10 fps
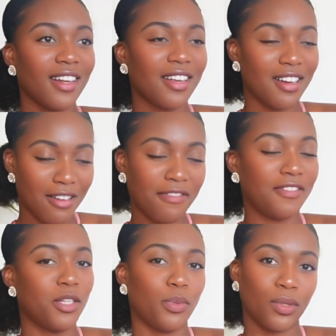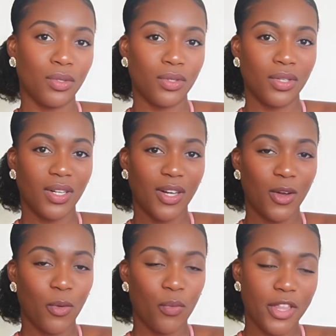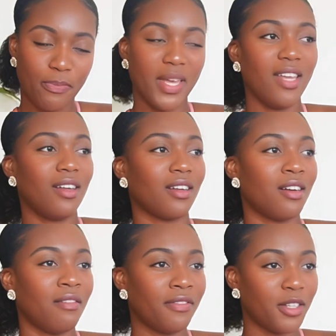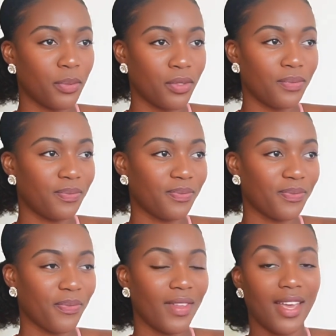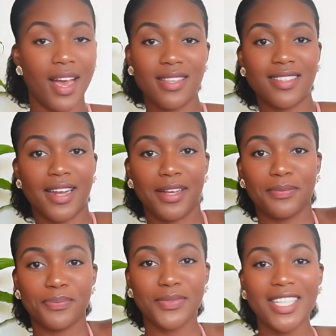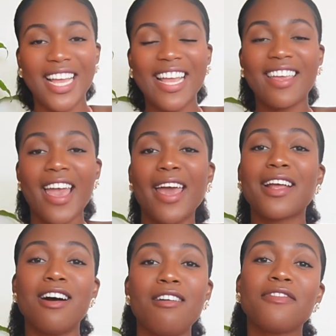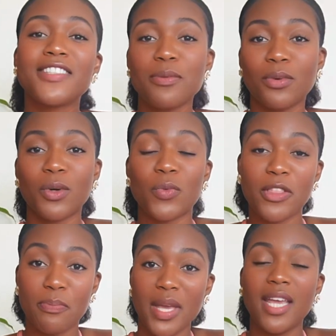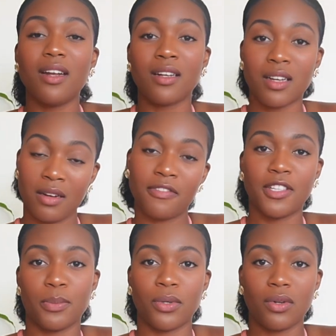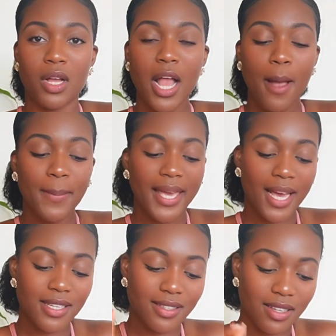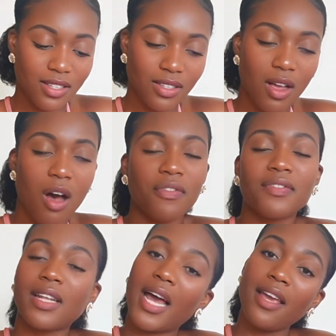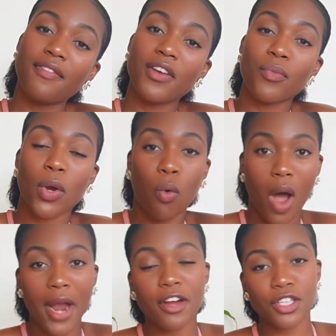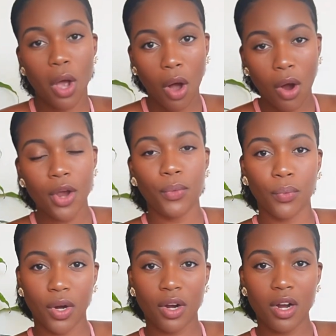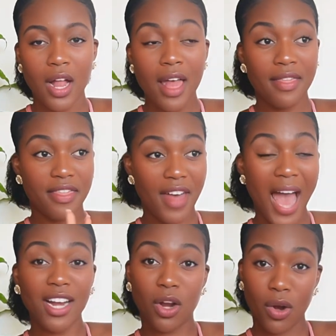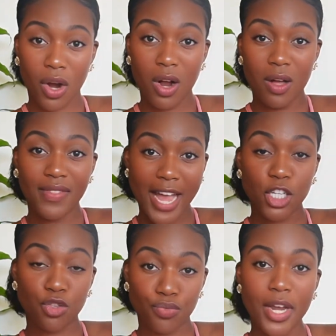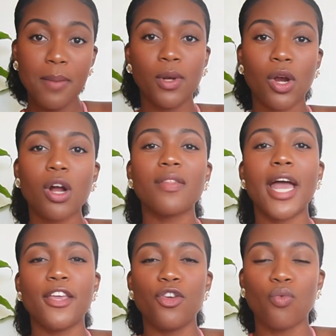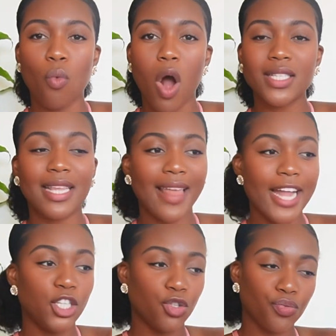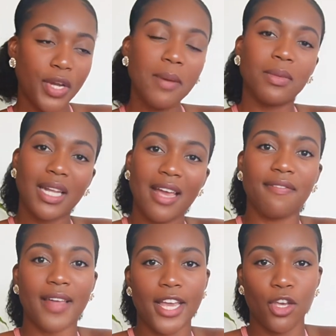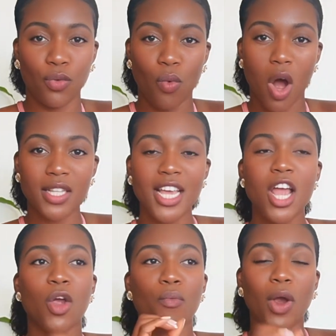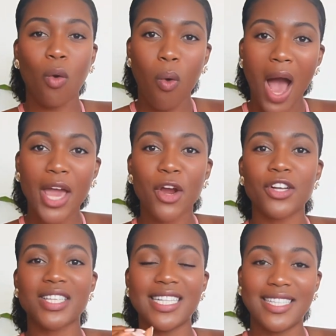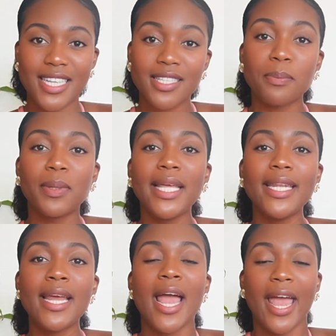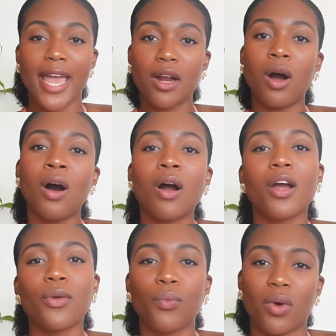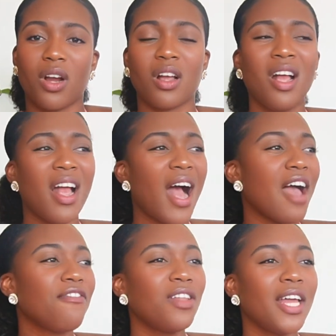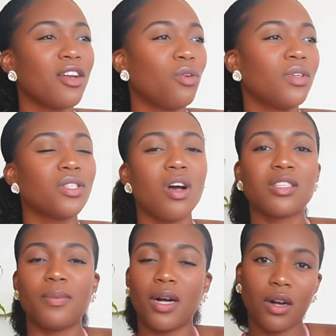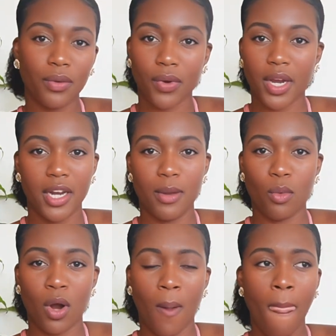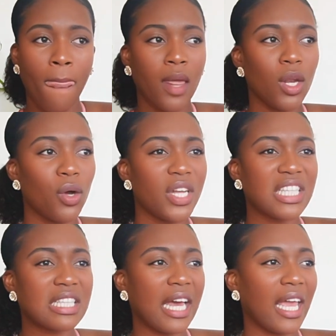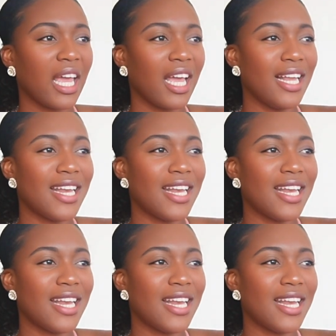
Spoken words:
comfortable with being uncomfortable. Yeah, I said it. Get comfortable with being uncomfortable because the soft life requires hard work. That girl, that dream girl that you want, that dream life that you want requires discipline and hard work. I feel like no one talks about hard work anymore. It's like